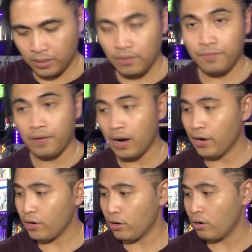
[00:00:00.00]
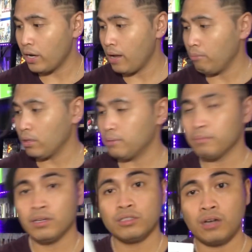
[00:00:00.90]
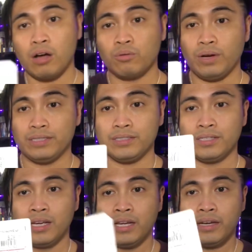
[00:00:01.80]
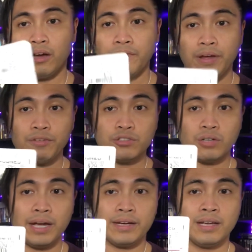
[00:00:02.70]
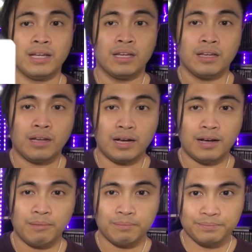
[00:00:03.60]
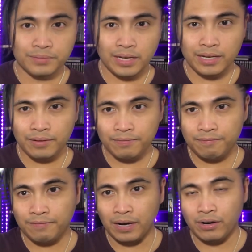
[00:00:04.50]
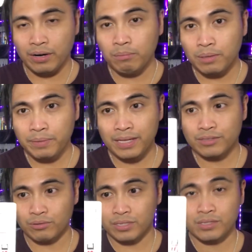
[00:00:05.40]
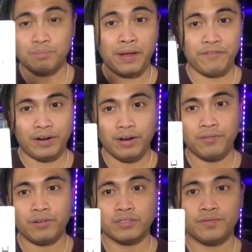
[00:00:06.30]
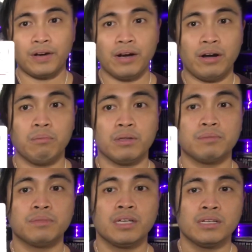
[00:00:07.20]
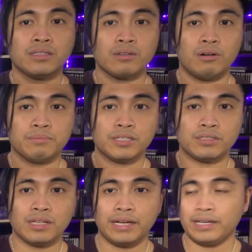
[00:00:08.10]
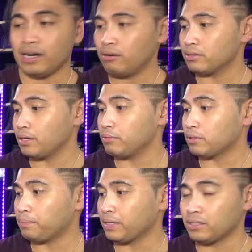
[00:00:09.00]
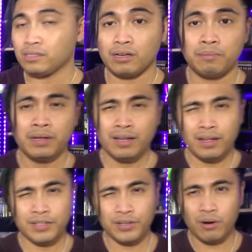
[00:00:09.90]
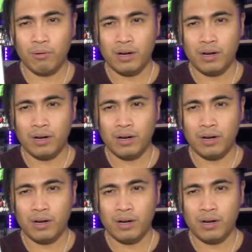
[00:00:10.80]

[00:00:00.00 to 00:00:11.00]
Fire Emblem Conquest. Now I've never tried any Fire Emblem yet, so this is my very first Fire Emblem. So I'm just glad that I was able to pick this up. You know,